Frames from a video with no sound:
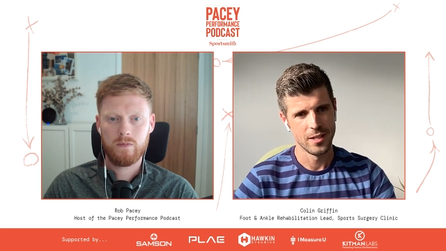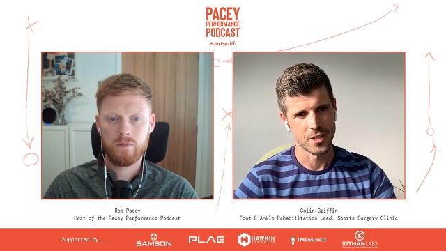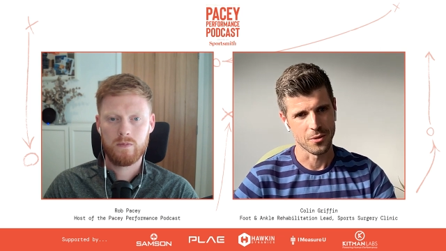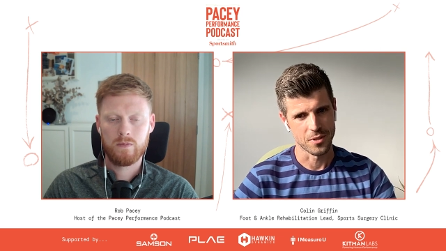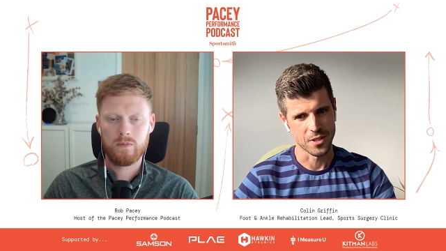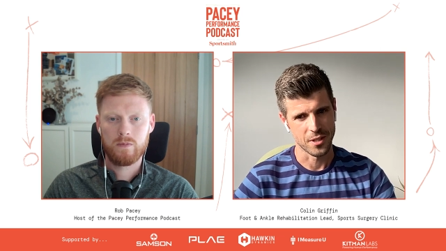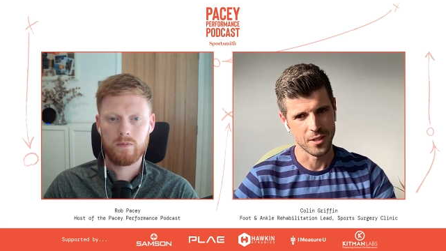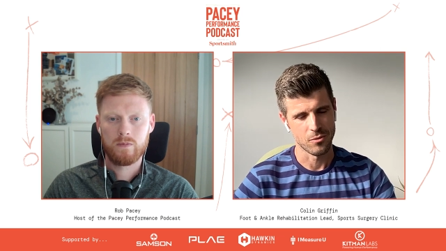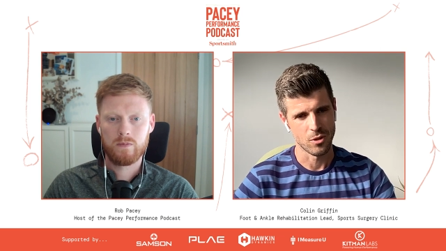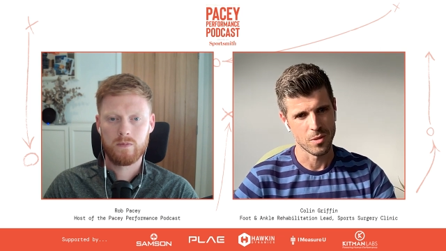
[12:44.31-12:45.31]
Speaker 1: it's good and
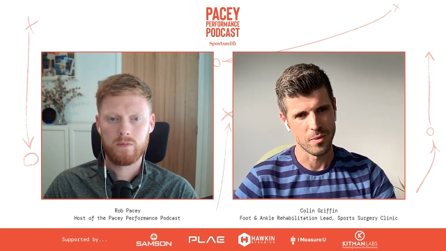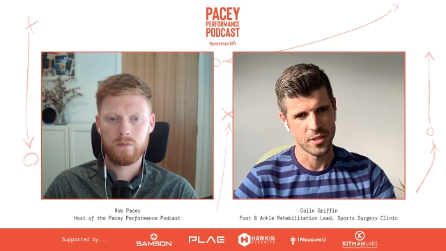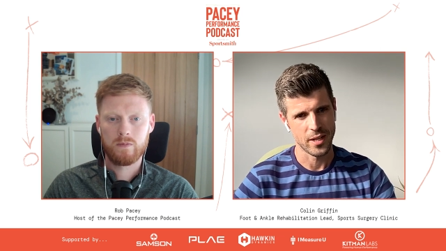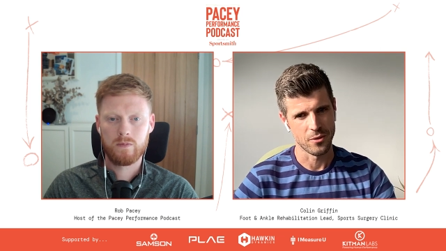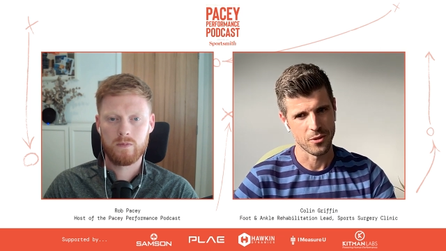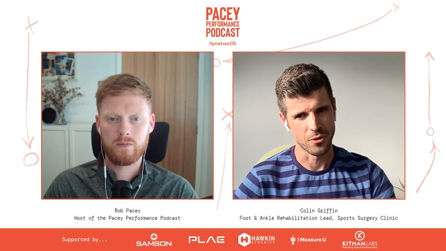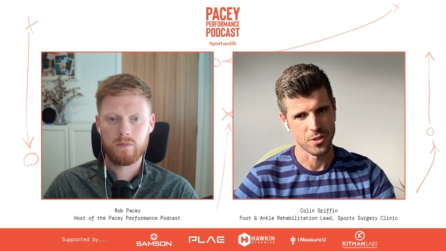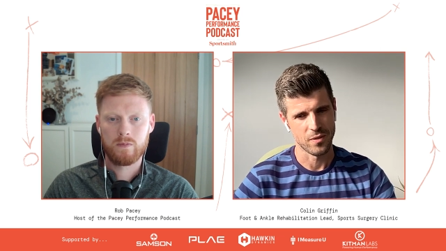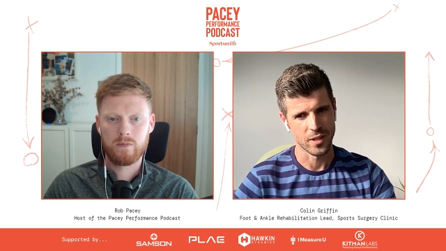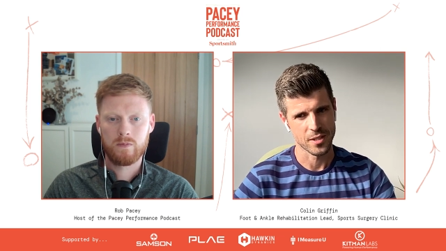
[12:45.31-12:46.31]
tight, and they're able to maintain their
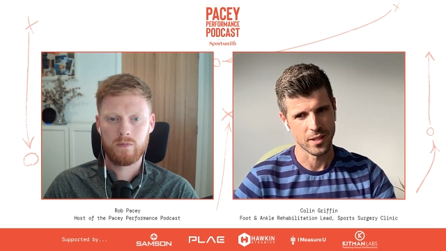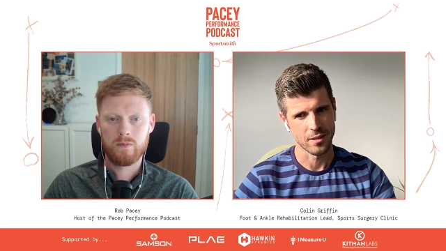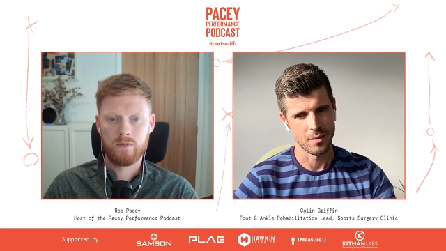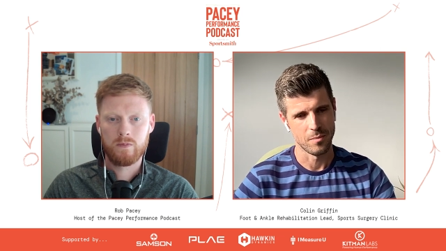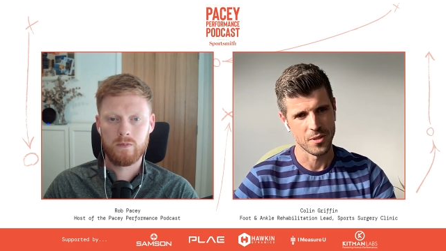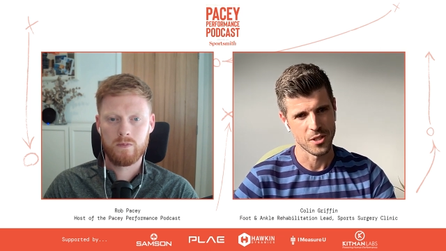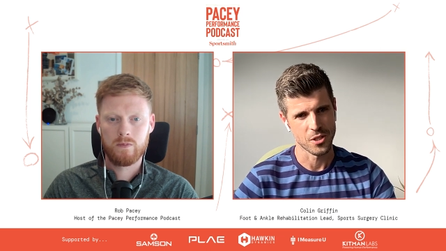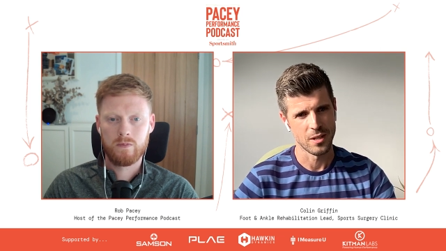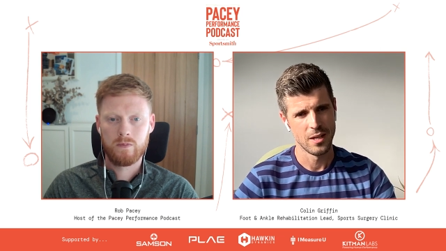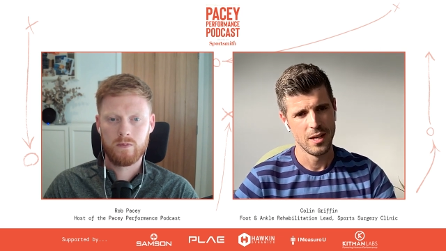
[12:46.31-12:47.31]
dorsiflexed ankle
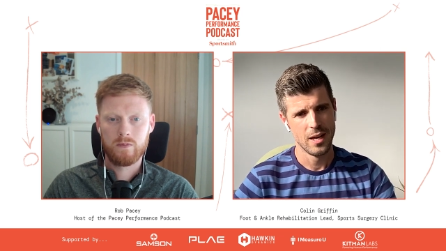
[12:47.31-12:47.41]
position.